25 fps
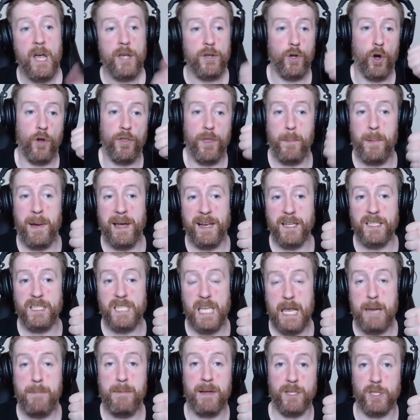You're the better
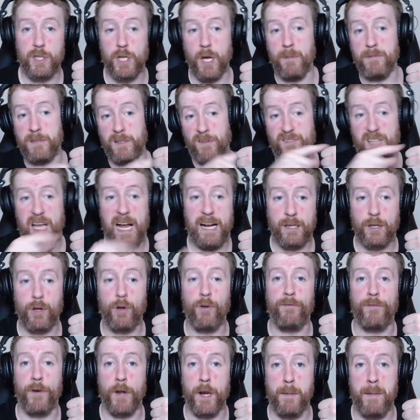team in terms of
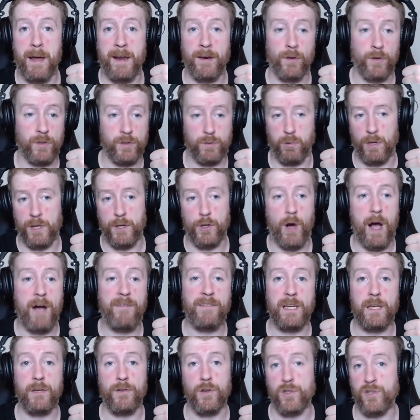tactical fundamentals. Well, you don't
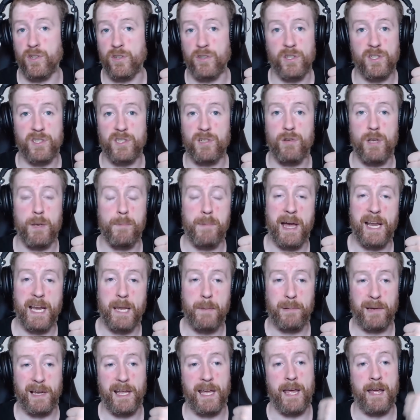have any of those on Dust 2. You
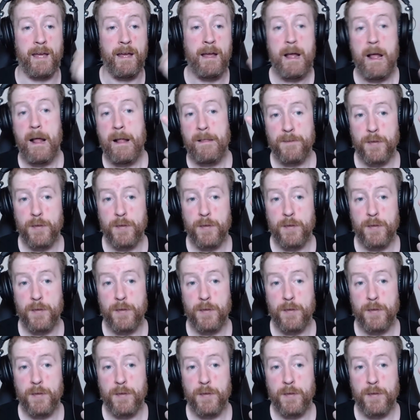barely play it.